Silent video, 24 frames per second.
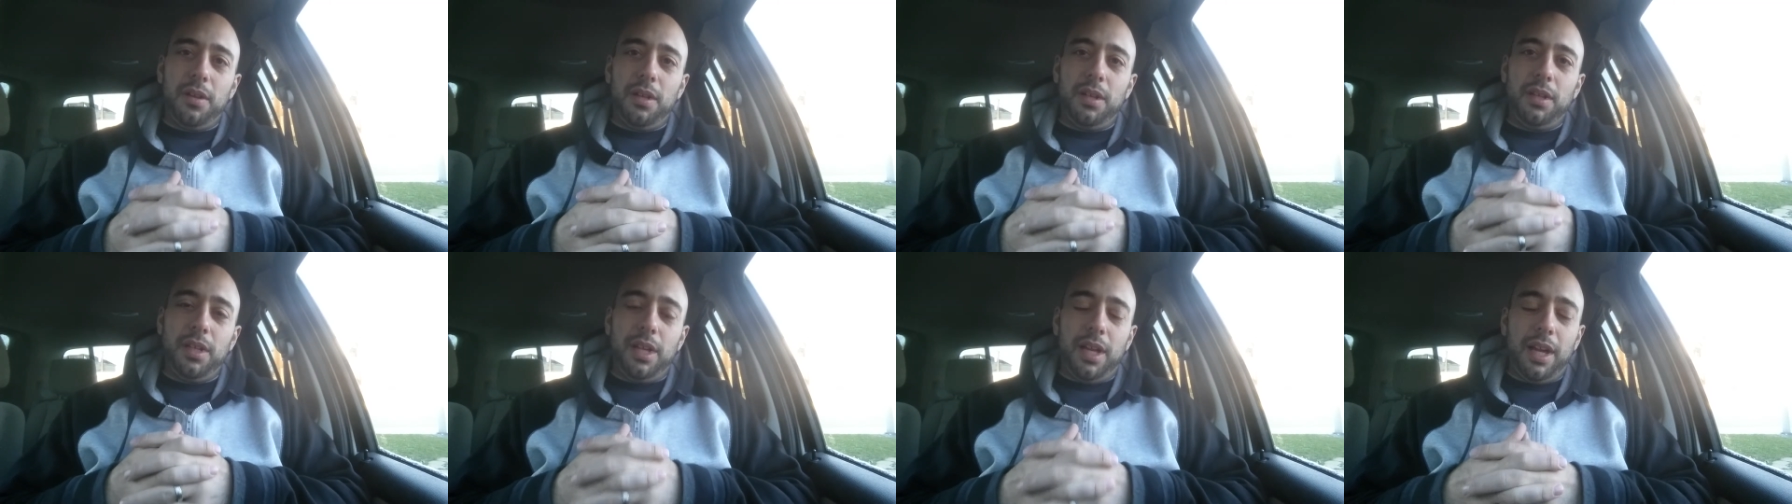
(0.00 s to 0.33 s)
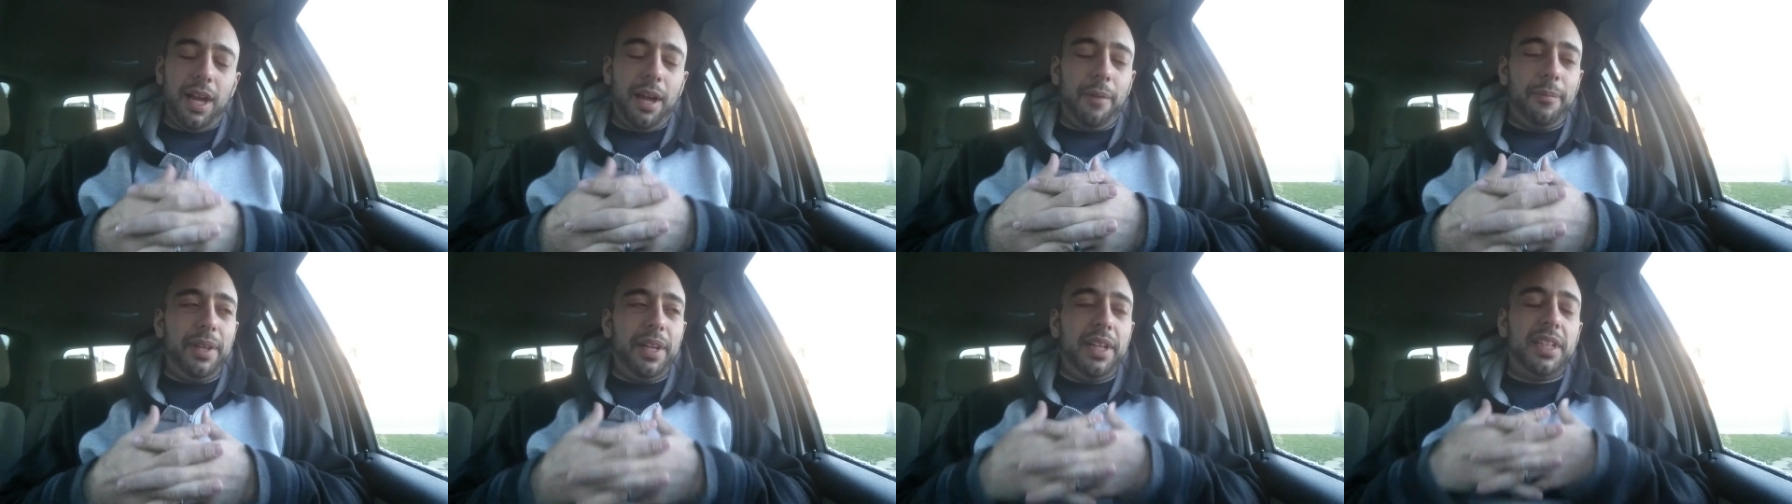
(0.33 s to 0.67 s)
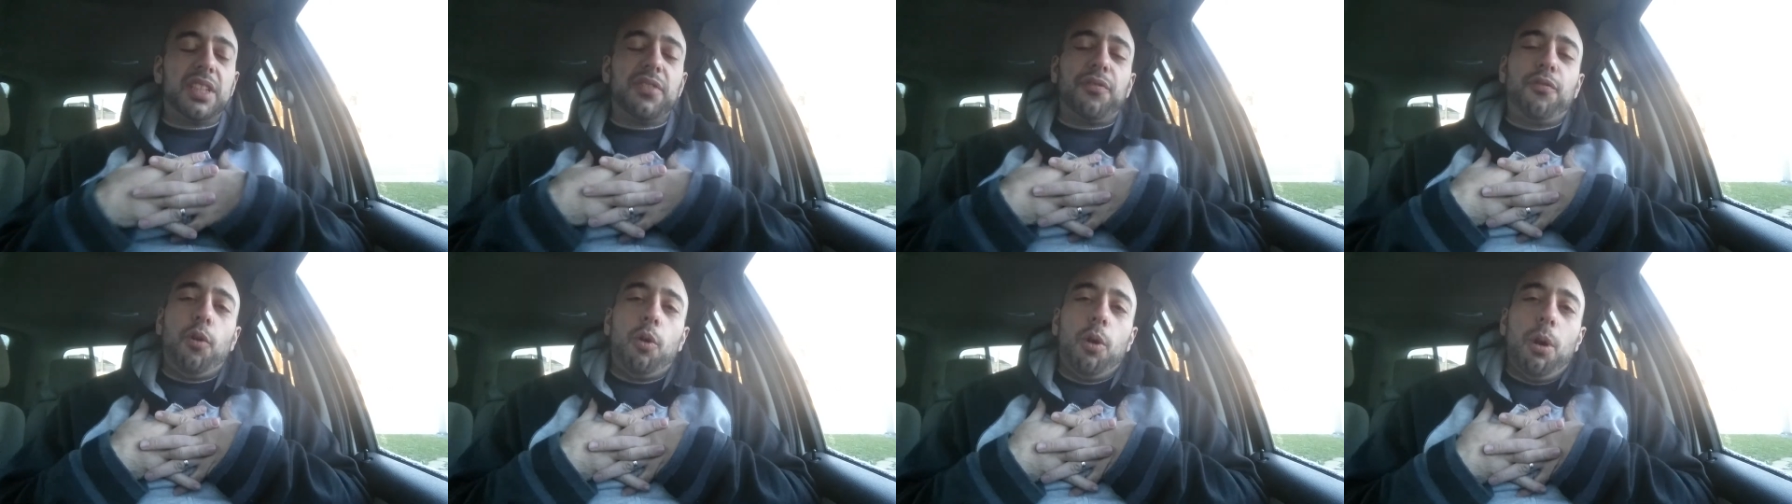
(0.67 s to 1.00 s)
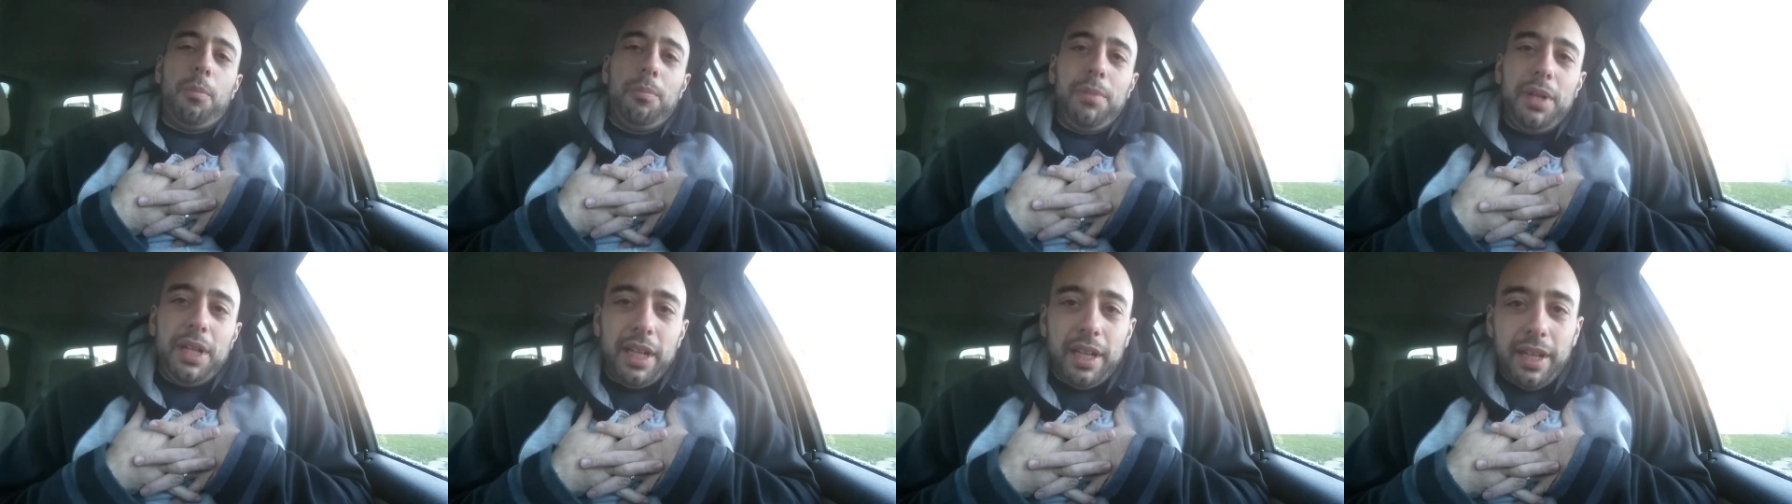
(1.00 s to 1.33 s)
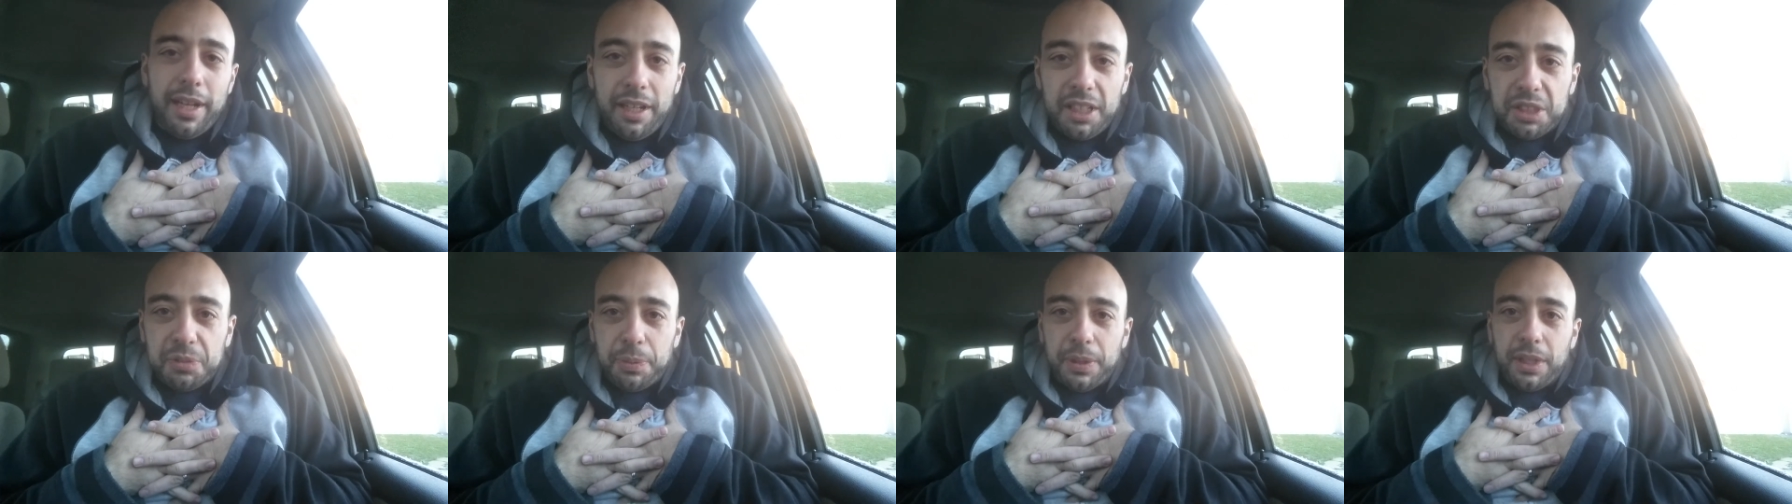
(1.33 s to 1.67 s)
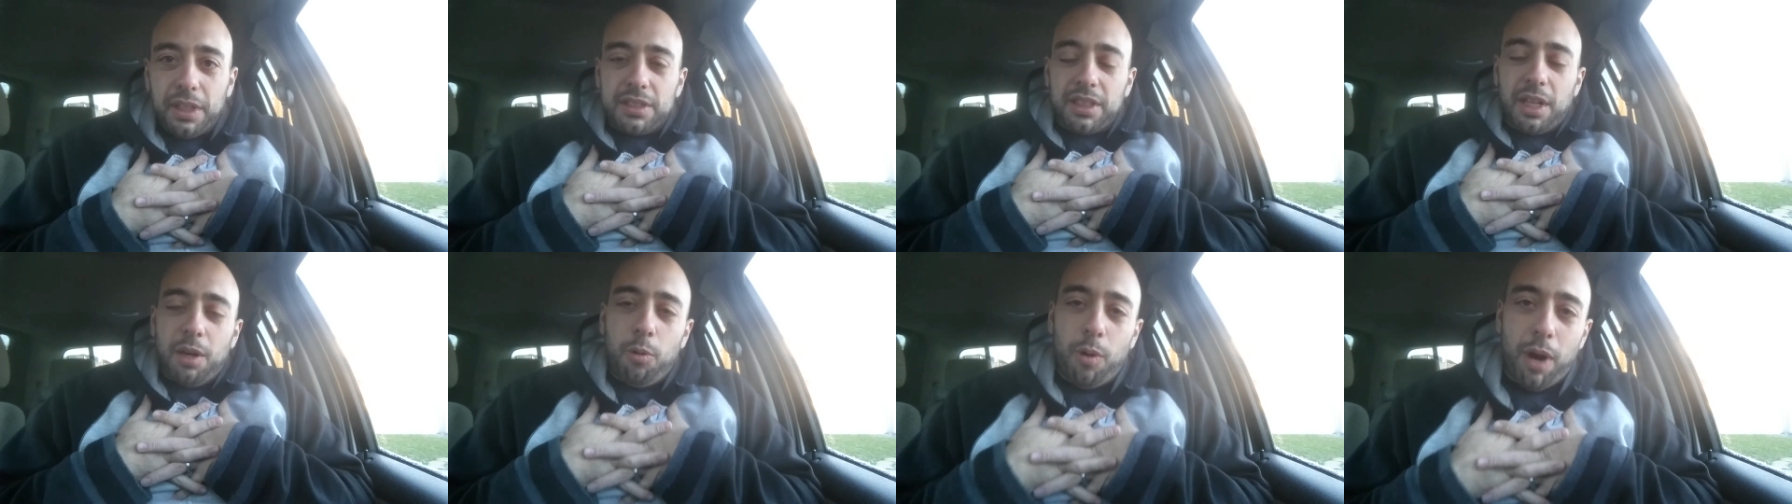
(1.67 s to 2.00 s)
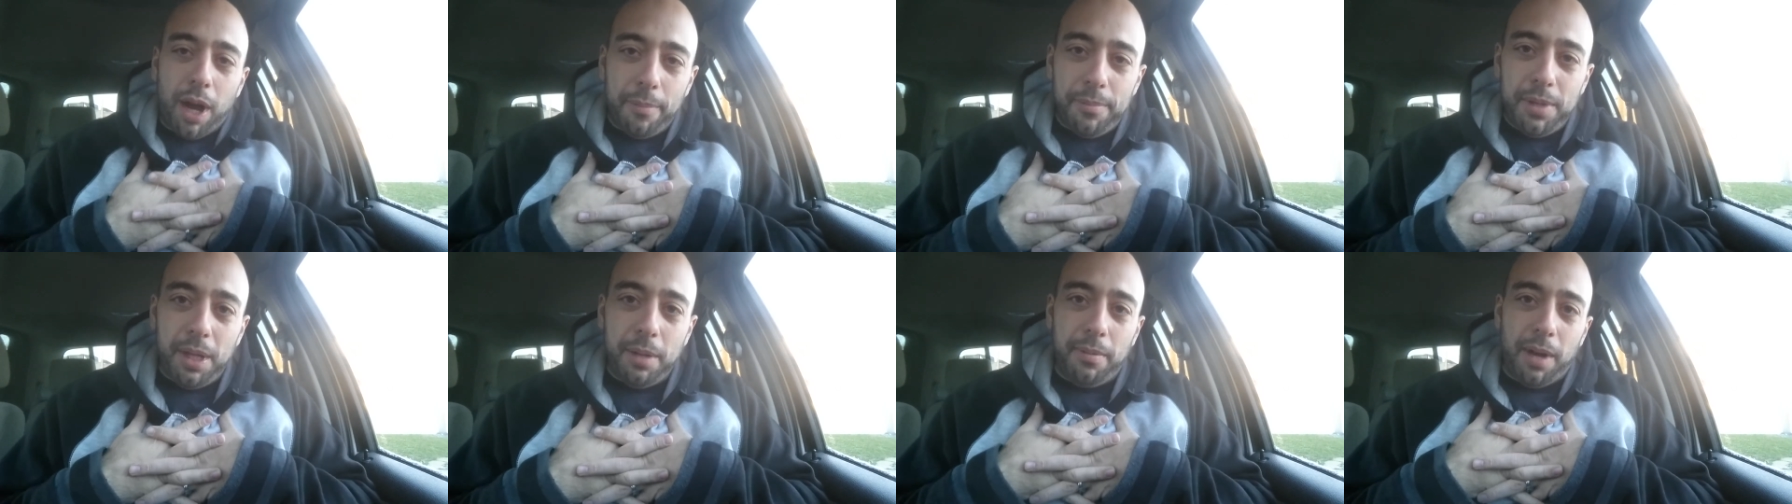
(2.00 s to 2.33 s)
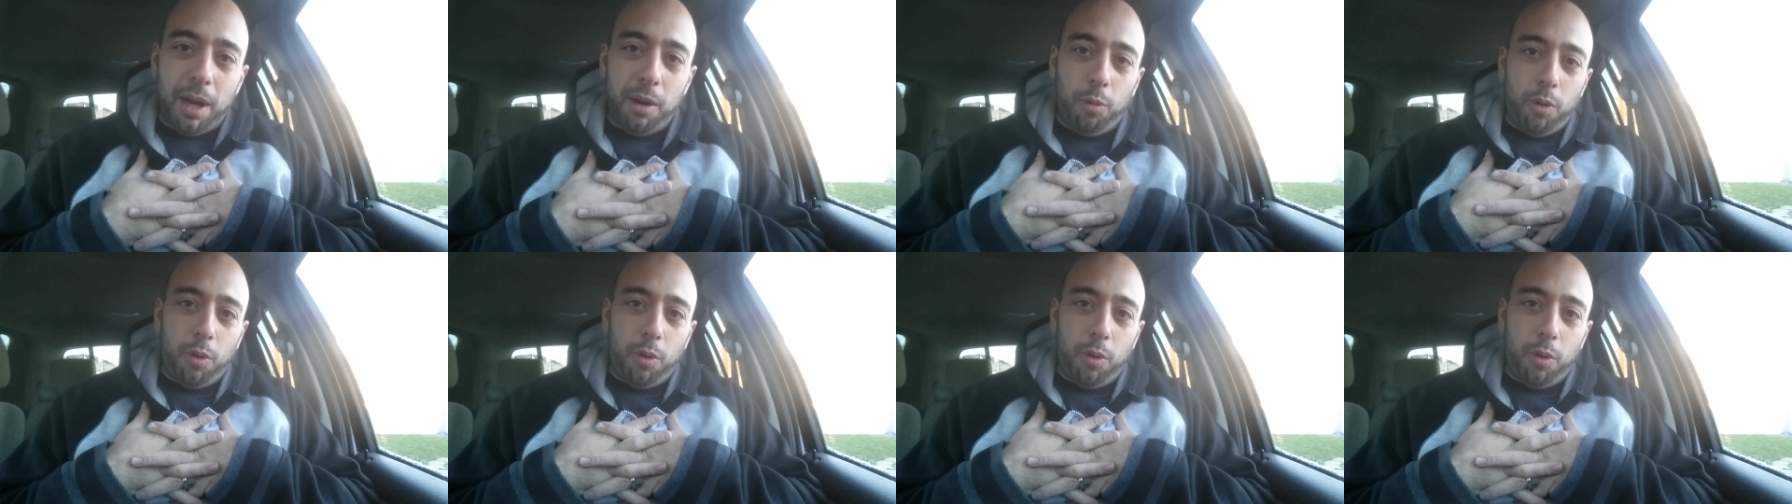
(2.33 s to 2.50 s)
Yeah, I mean, it's for me, and it's because I want me and my